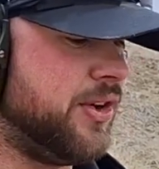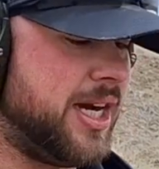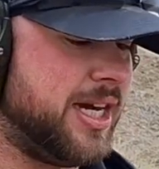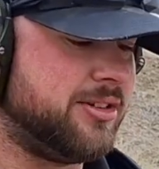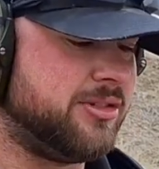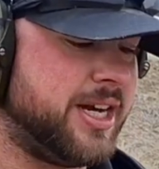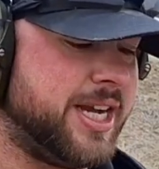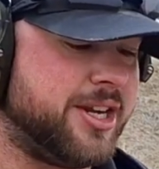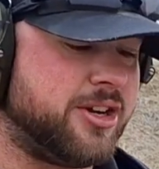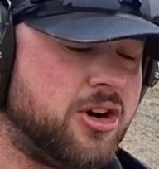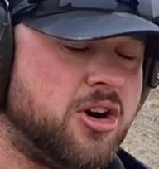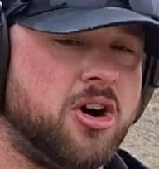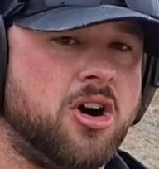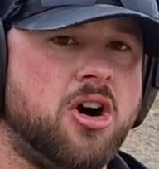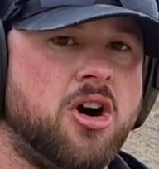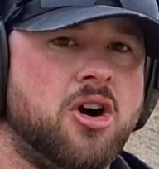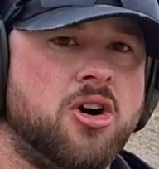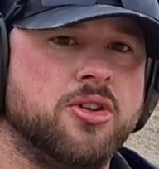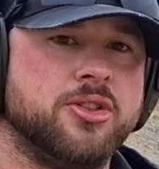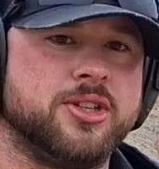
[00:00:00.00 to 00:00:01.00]
I like
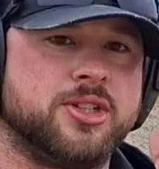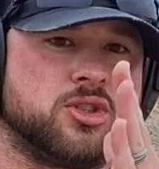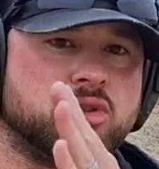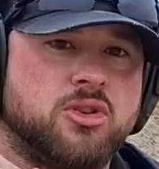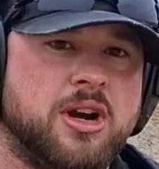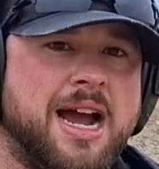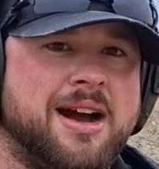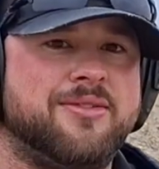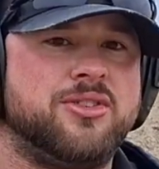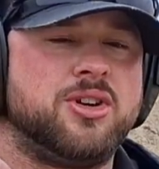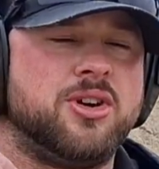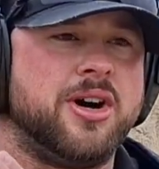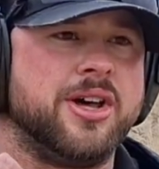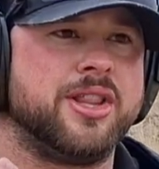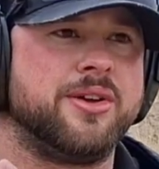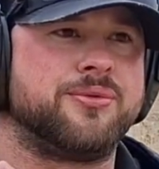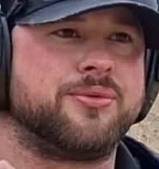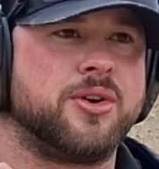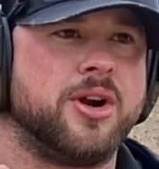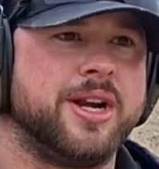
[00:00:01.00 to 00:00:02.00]
all the travel on
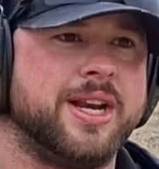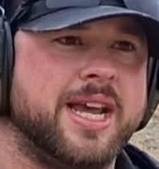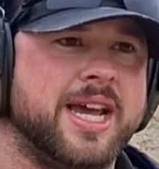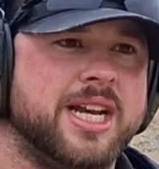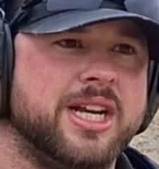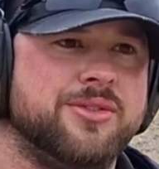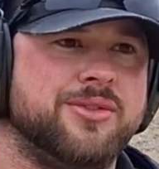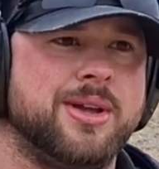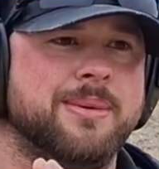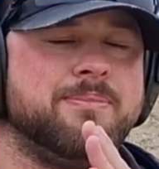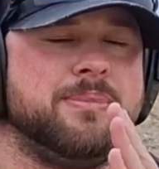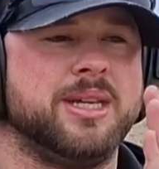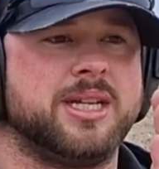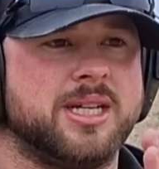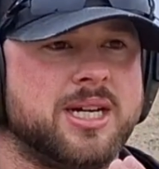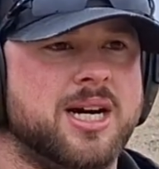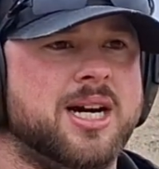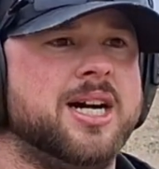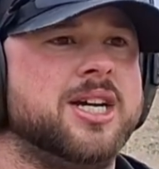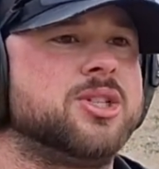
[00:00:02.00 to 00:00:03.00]
the front end of it
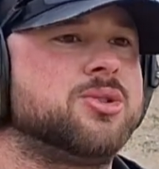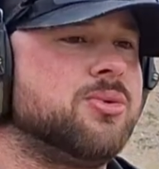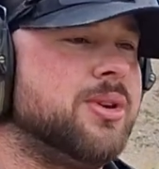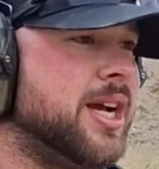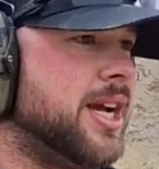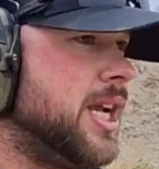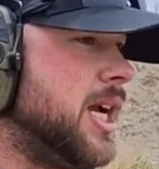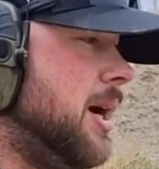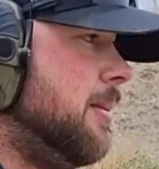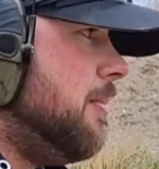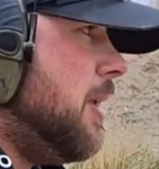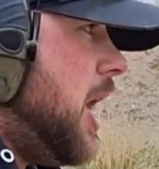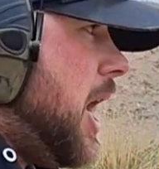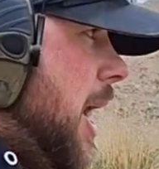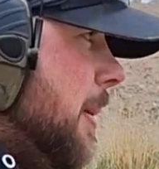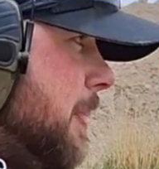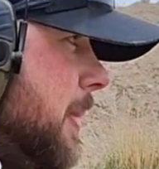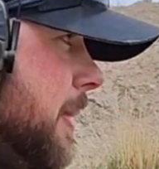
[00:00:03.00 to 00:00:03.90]
because when I come up